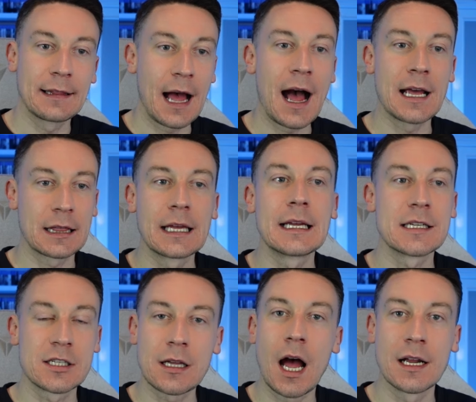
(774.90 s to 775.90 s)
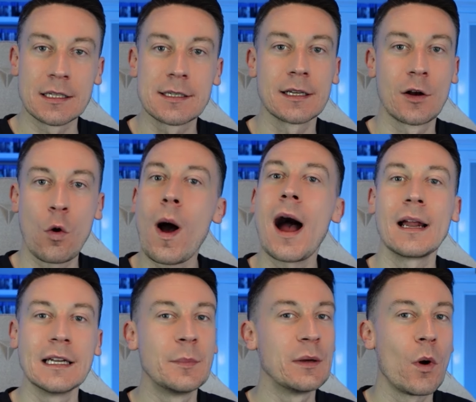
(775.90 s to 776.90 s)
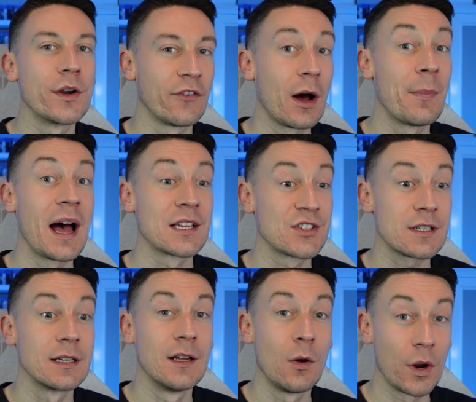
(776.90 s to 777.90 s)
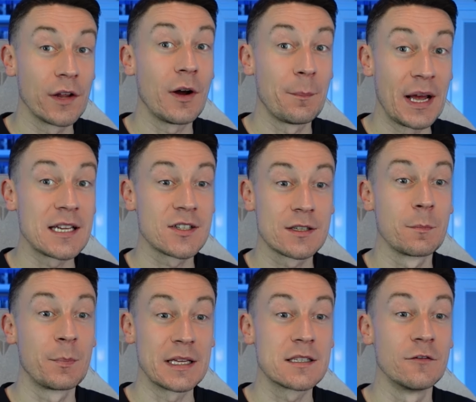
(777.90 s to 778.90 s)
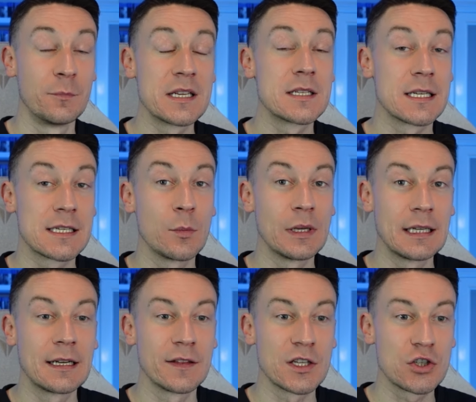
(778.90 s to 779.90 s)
that I think is starting to quietly be one of our best bits of business that we did in the